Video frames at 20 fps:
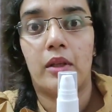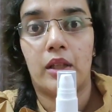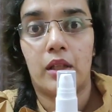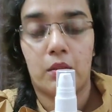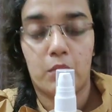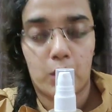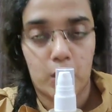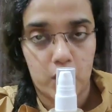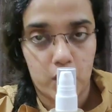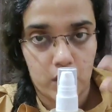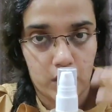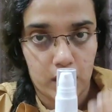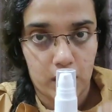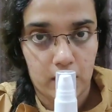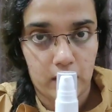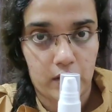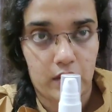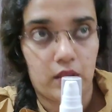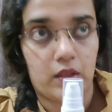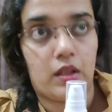and then a
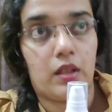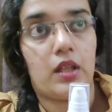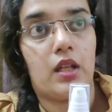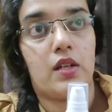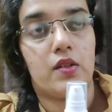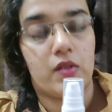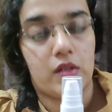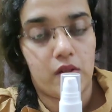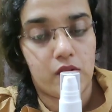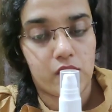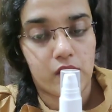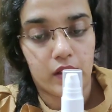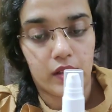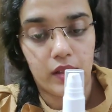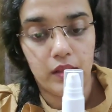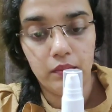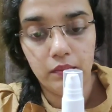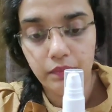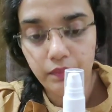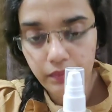moisturizer and then a
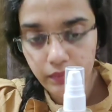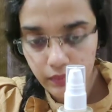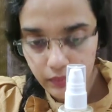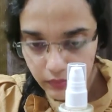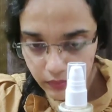sunscreen.